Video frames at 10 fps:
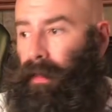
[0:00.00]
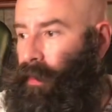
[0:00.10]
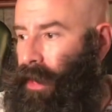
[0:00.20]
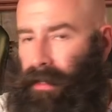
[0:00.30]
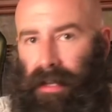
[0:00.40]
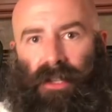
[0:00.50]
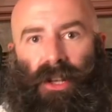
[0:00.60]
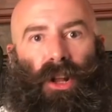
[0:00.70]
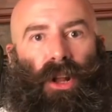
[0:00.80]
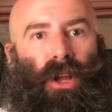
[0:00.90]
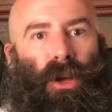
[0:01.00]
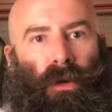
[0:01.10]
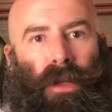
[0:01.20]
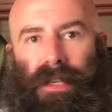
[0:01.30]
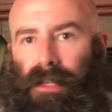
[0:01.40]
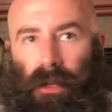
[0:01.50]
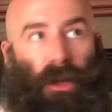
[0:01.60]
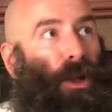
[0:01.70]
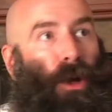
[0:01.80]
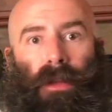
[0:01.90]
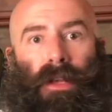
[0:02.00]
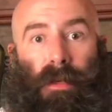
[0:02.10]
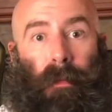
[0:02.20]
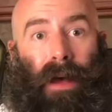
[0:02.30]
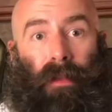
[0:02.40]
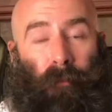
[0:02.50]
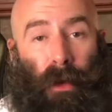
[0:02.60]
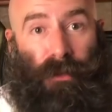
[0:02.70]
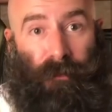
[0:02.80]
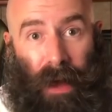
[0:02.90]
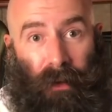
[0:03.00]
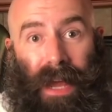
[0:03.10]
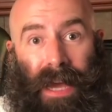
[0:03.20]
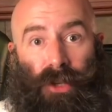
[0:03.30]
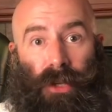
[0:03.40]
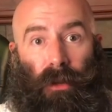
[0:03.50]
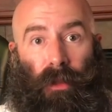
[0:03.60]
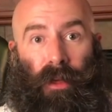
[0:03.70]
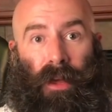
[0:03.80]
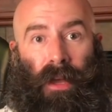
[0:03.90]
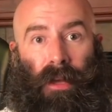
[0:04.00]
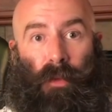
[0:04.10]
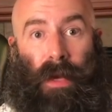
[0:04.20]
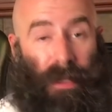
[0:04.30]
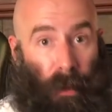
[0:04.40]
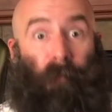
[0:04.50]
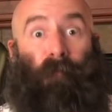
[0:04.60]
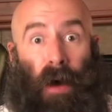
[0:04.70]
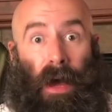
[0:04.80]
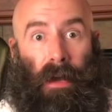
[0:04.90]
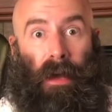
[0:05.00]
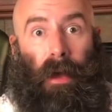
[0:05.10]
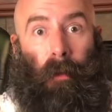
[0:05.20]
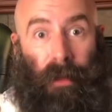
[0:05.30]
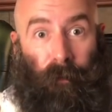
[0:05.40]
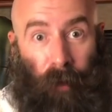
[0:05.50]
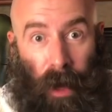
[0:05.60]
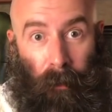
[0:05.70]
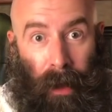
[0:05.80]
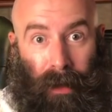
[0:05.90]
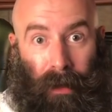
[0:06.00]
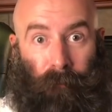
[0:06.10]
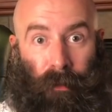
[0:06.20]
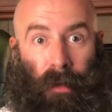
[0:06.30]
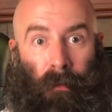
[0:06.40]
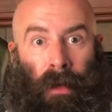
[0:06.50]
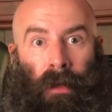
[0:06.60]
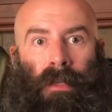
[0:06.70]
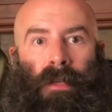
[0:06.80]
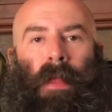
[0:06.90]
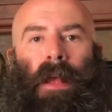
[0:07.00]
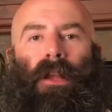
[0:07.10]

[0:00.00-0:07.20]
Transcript: things that it's clueless about the most foundational things. We need some fun. Put the fun back into fundamentalism.